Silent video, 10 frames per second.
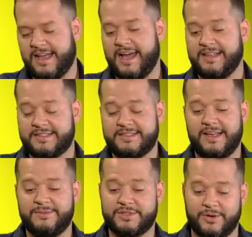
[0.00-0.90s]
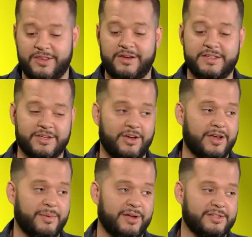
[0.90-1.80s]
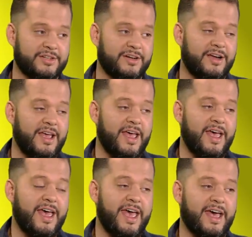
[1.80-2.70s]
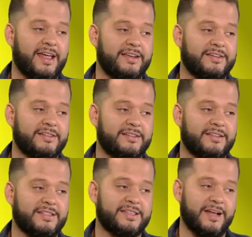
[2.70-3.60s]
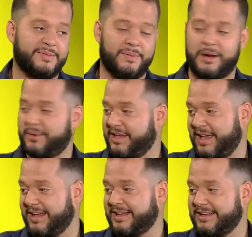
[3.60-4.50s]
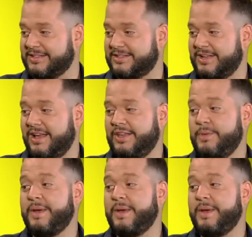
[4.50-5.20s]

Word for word: Alex, I'm sorry. There is a hookup culture, and listen up to Barbara Kay, because you